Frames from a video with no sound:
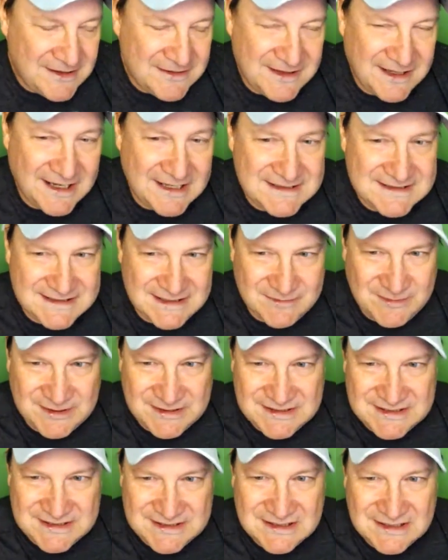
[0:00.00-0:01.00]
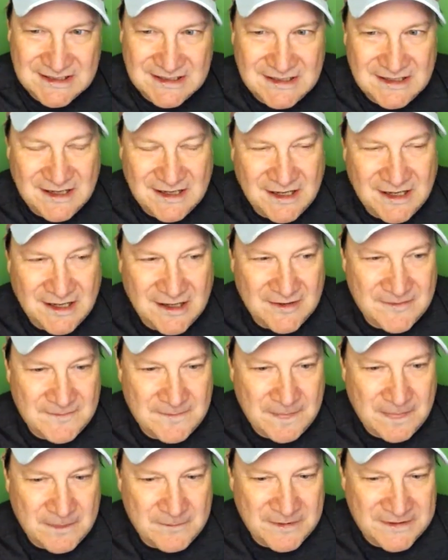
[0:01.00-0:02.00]
They got Simmons,
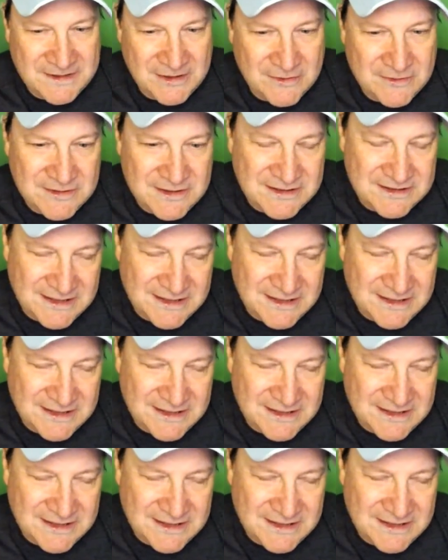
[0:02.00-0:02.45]
but they only